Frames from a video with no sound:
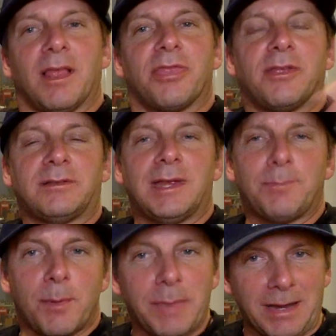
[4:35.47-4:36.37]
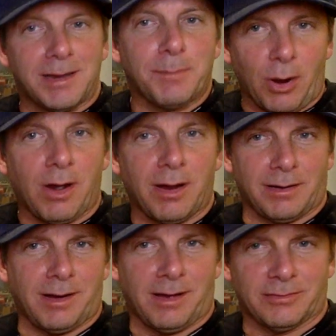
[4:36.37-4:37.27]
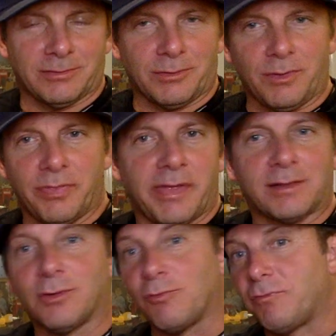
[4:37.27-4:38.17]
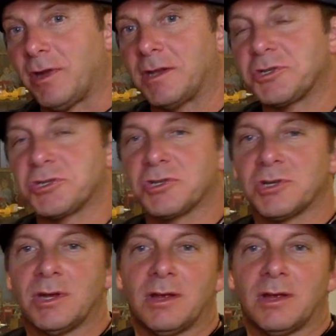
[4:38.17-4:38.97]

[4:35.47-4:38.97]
the deeper meaning behind Hostel, that the rich,